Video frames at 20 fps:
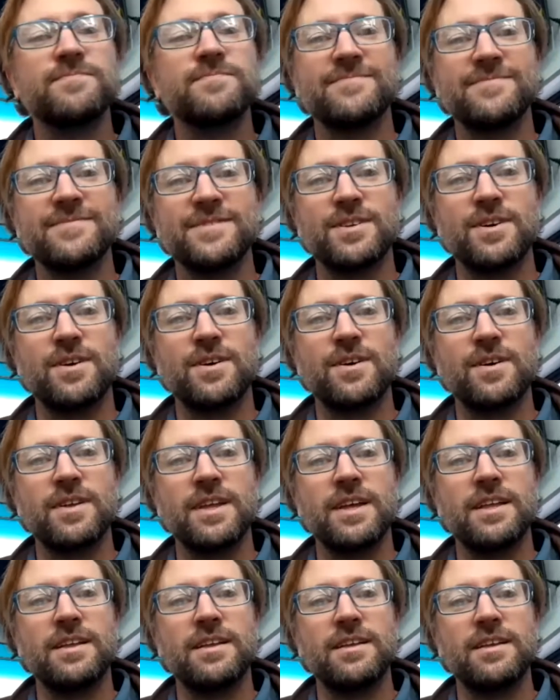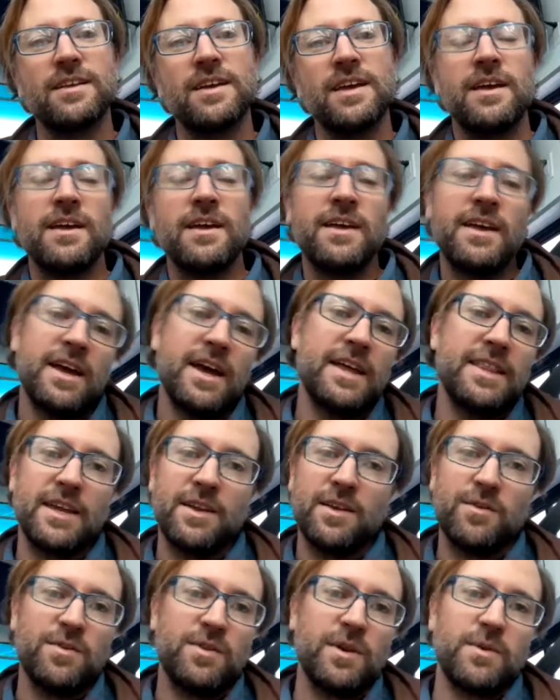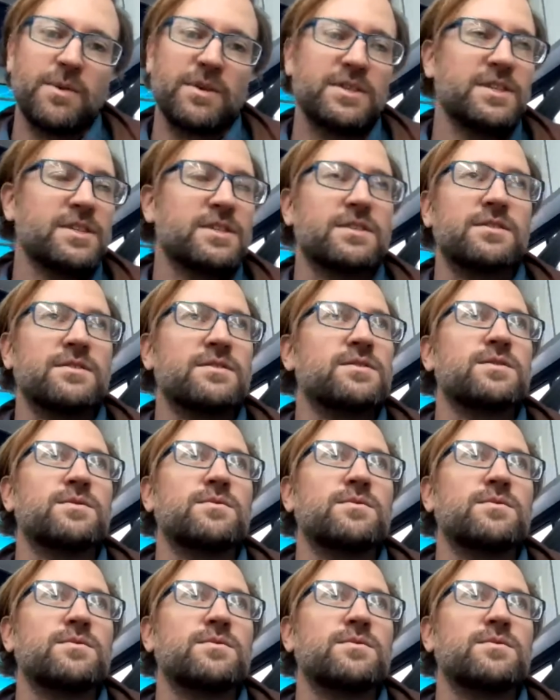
So that, and then there were just,